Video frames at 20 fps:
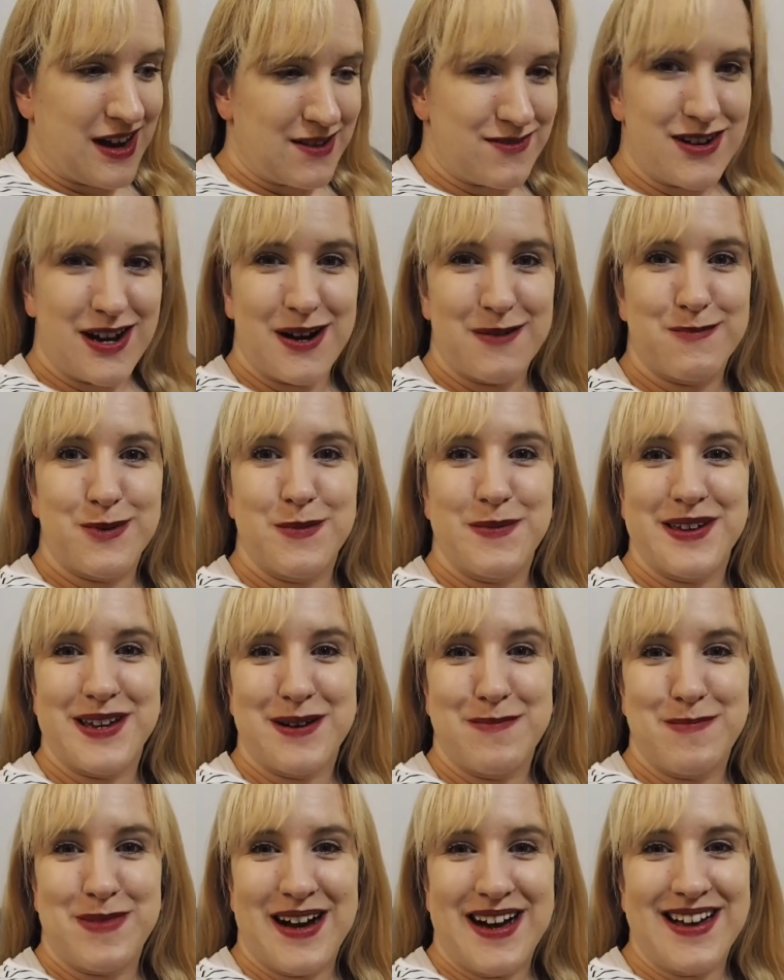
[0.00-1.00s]
have it up when we
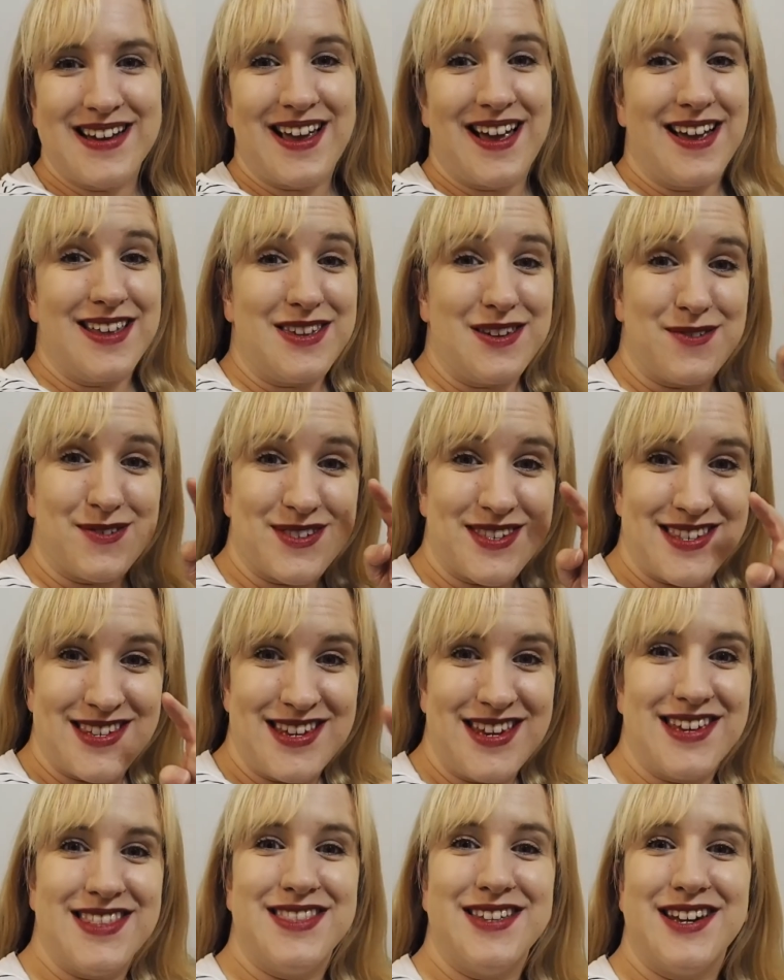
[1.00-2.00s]
come back and you'll
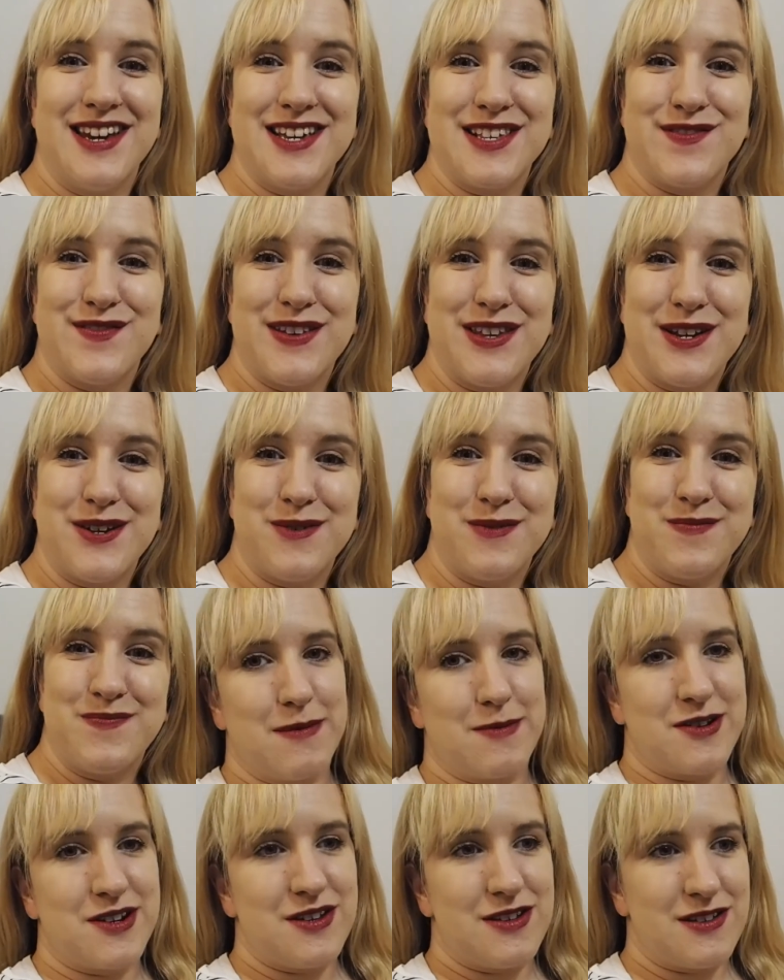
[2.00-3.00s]
see it in the next video.
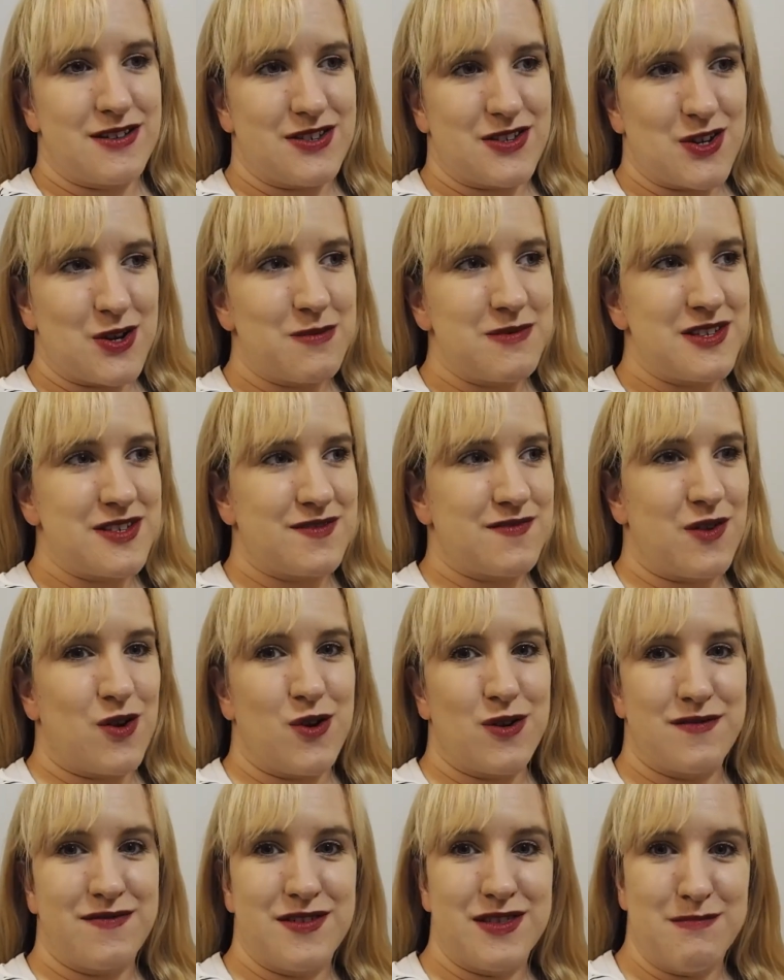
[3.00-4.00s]
I'm going to stop this
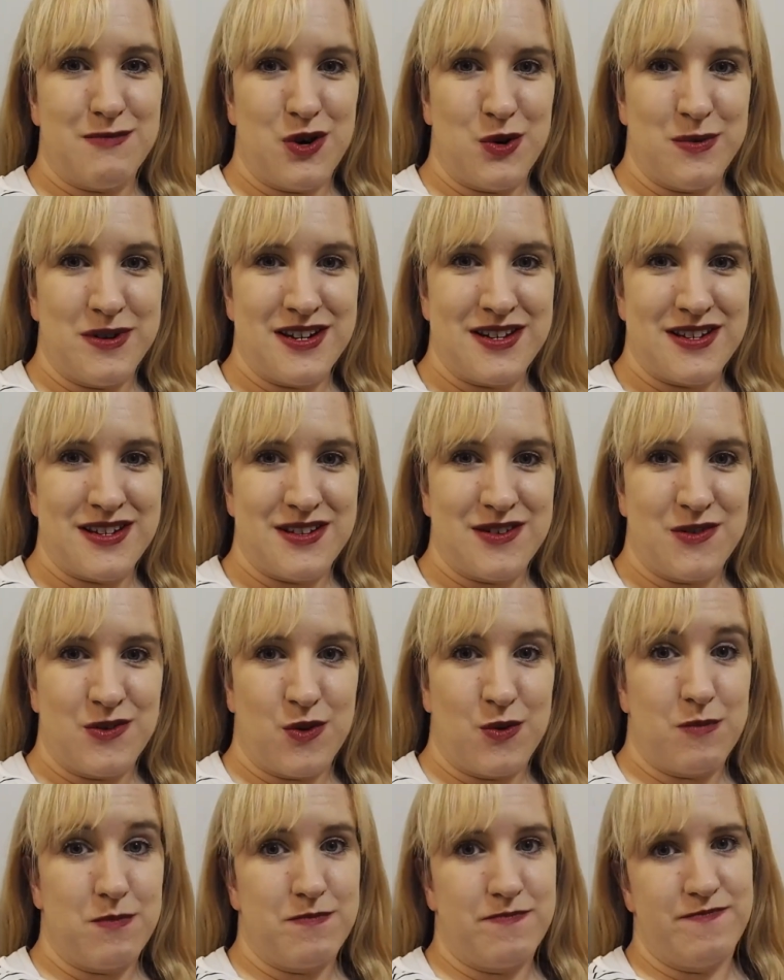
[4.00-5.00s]
vlog for the moment,
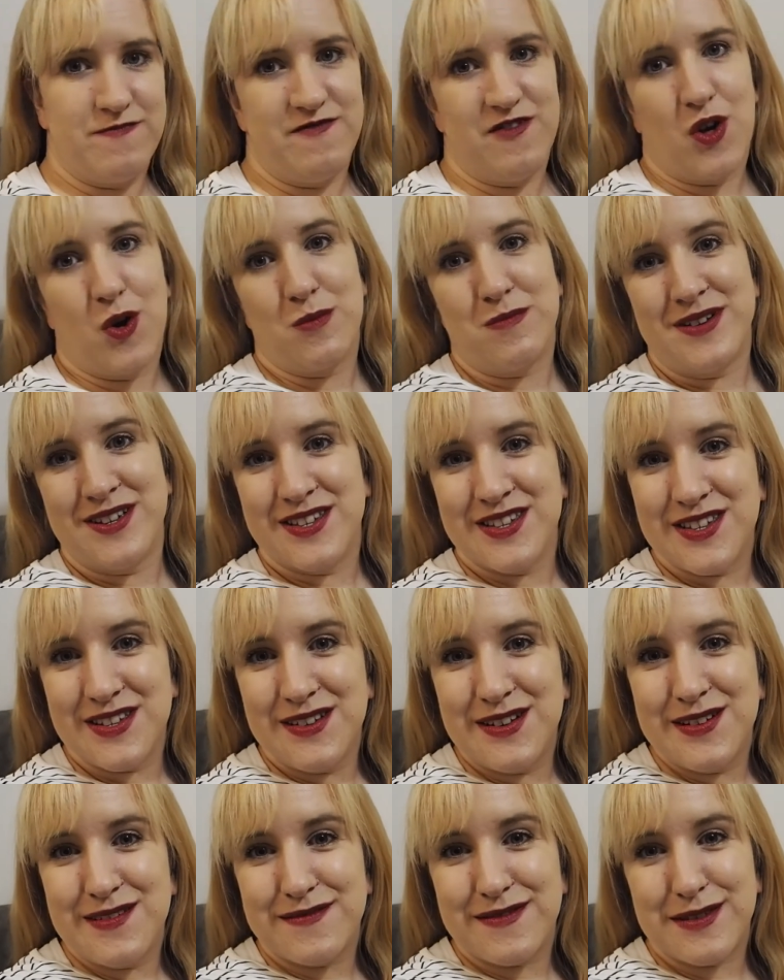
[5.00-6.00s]
or vlogmas
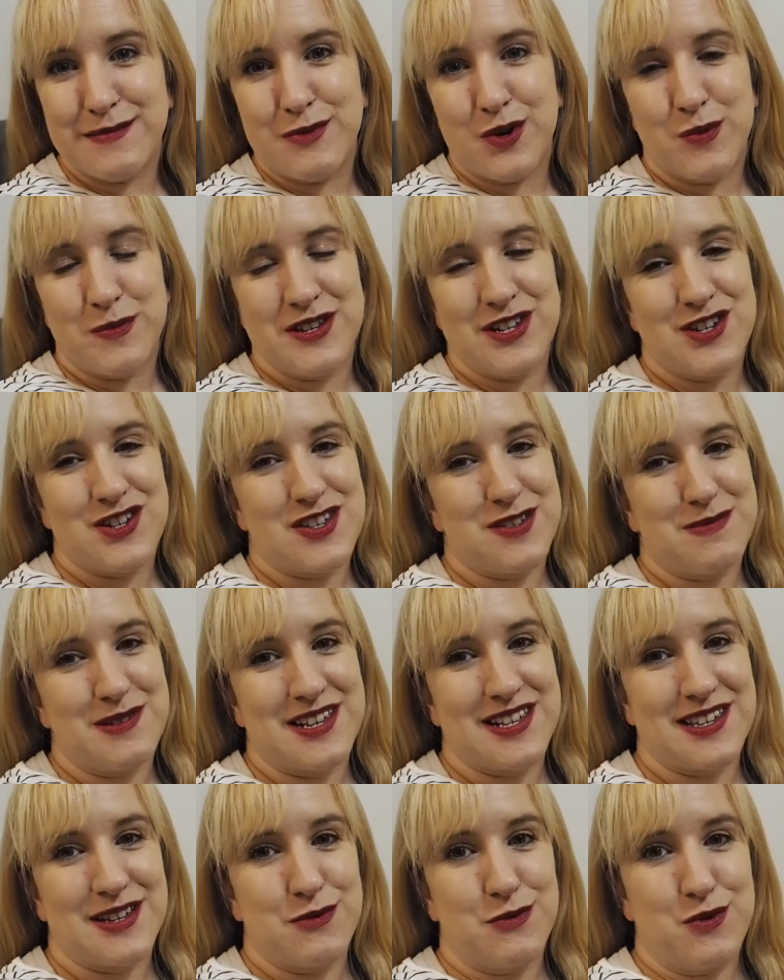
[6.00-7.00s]
for the moment, just
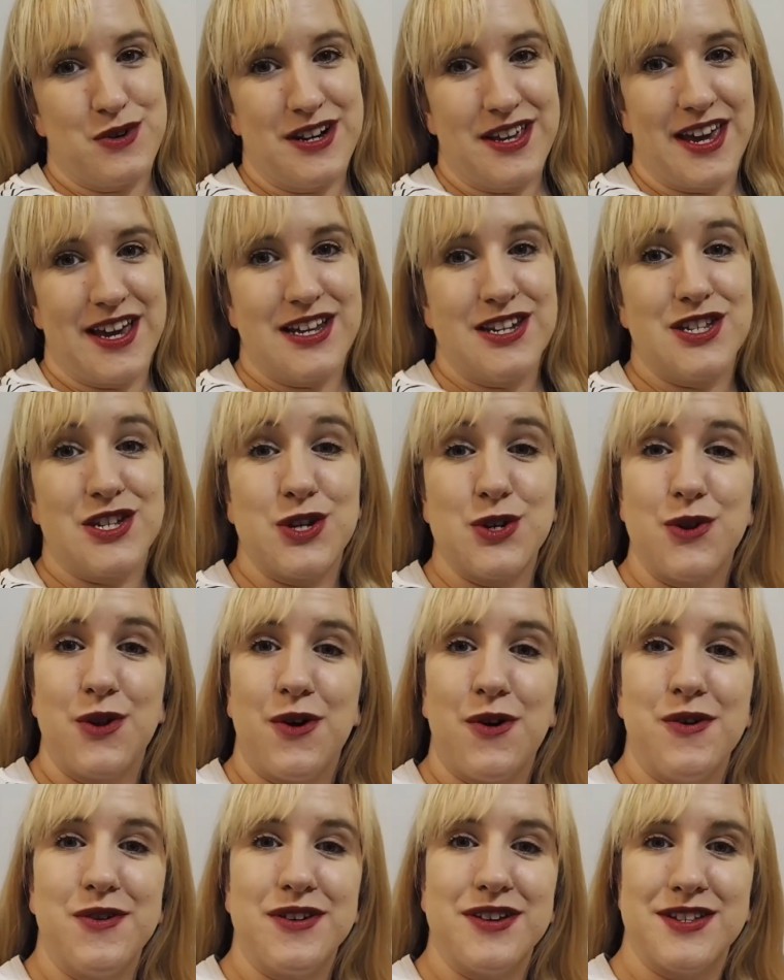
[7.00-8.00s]
because I don't want to get in too
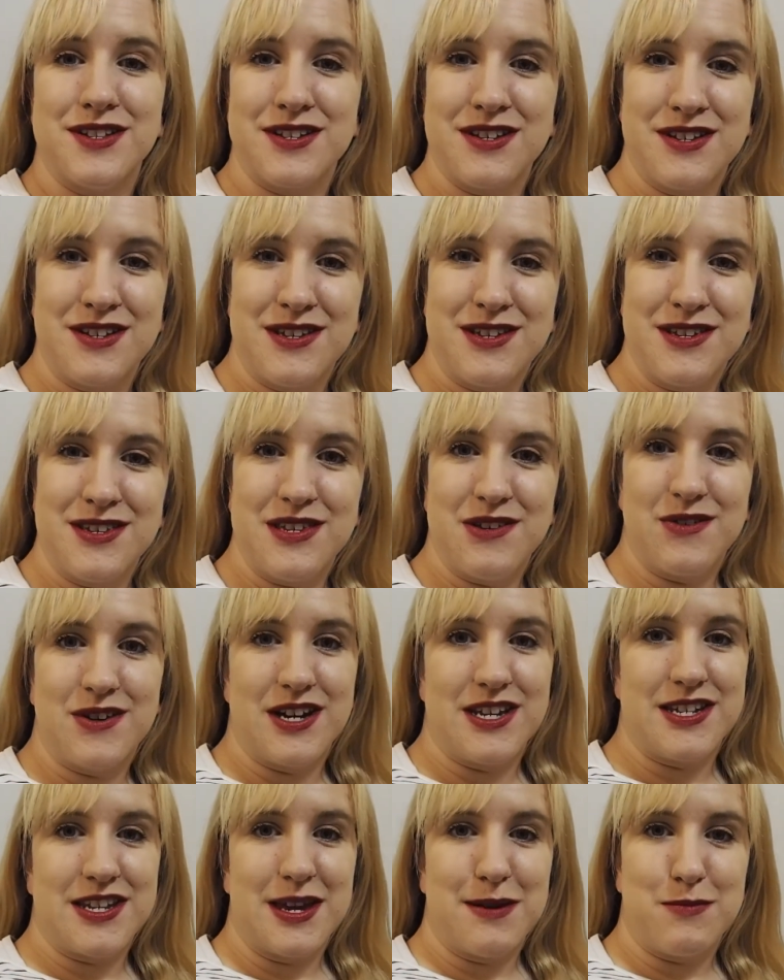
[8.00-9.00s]
long and you
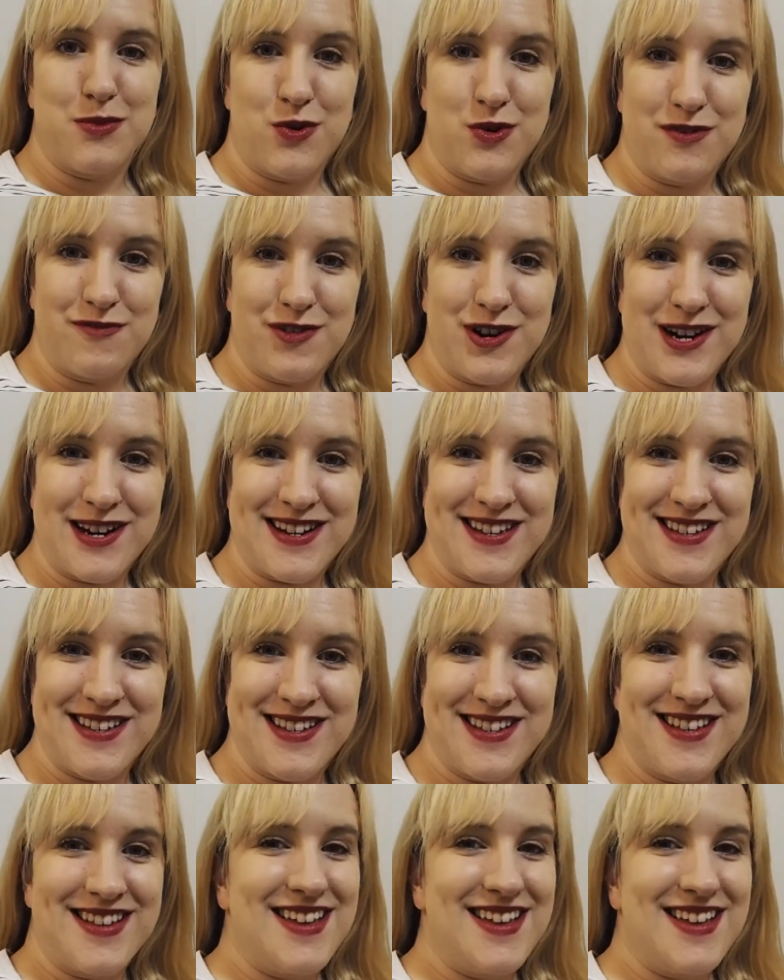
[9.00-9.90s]
guys to get bored, frankly.